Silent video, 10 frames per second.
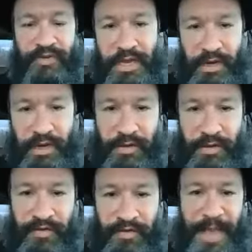
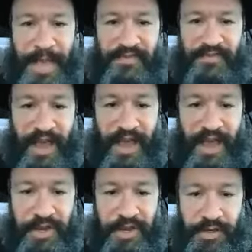year, for the past
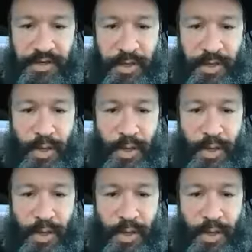5 years,